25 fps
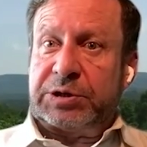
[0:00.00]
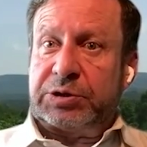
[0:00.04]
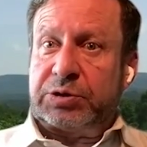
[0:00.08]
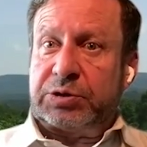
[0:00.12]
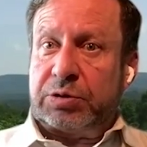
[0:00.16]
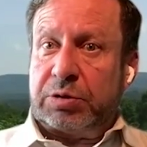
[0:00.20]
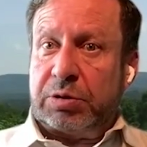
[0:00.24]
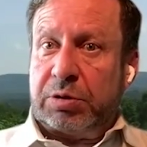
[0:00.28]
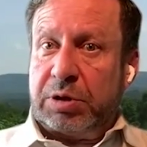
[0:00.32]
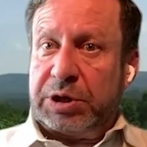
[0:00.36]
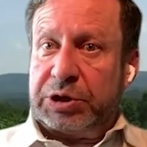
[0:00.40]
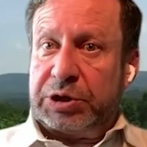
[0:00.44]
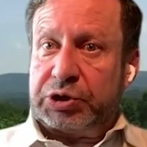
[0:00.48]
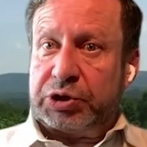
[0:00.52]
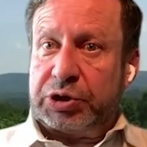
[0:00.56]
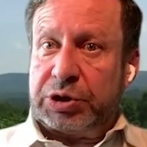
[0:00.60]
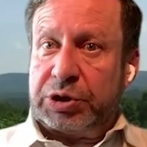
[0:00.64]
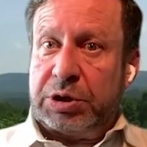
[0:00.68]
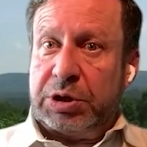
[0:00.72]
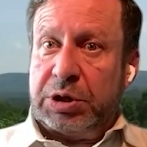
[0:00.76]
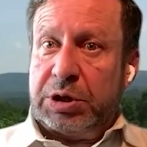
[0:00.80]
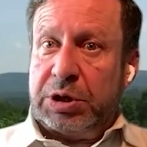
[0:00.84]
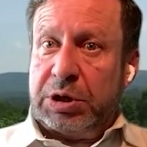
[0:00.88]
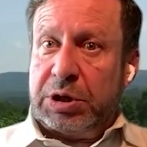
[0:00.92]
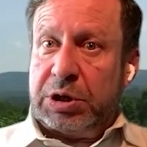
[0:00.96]
for the
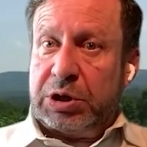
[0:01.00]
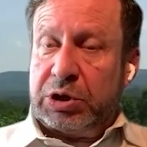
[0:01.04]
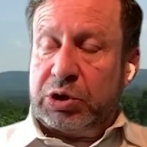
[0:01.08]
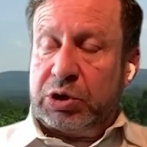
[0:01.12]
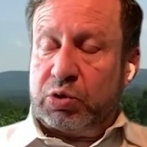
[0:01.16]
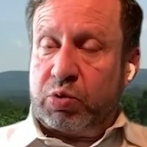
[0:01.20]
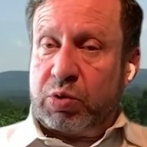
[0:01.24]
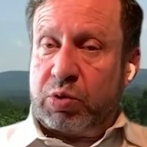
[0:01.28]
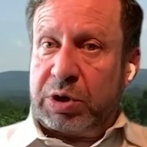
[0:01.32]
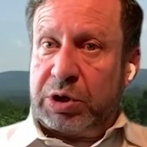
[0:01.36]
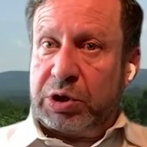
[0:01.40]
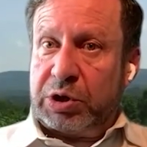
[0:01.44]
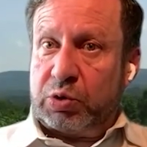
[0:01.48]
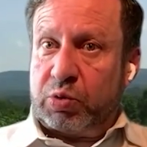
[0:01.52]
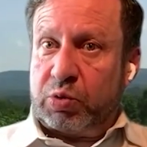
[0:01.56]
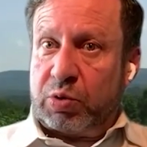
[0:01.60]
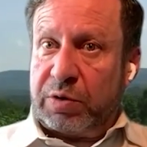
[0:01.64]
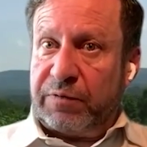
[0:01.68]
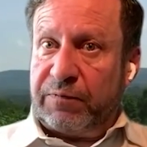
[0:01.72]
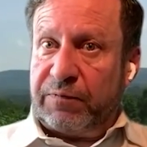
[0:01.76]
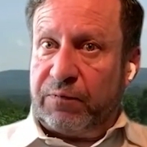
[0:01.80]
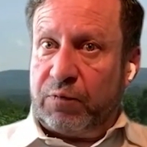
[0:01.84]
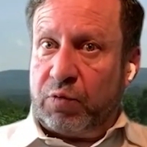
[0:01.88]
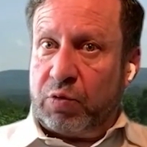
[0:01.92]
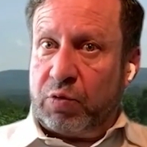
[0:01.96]
presidential election in
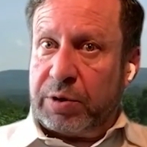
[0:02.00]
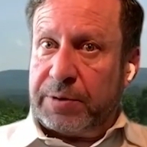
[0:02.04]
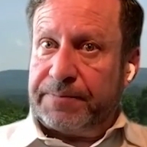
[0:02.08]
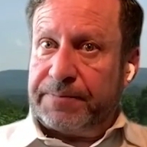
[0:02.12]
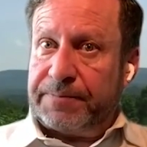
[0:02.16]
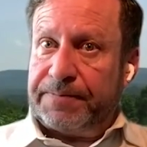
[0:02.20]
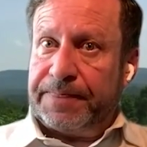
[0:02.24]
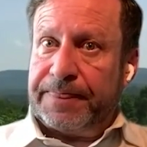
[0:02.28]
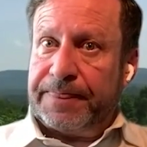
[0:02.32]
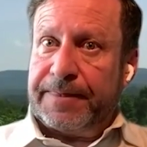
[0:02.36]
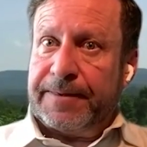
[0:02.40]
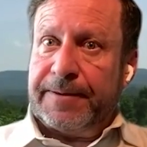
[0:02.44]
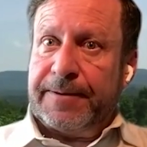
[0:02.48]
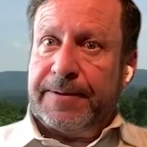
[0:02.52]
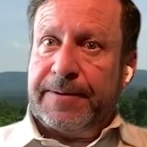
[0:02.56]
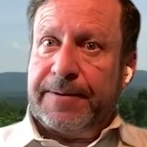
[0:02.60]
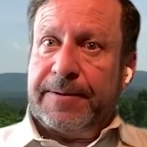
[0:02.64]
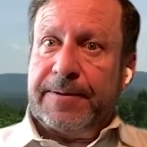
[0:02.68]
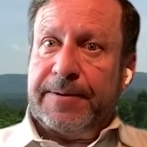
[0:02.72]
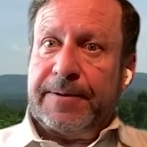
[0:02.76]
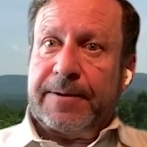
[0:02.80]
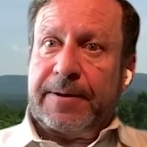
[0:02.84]
2024.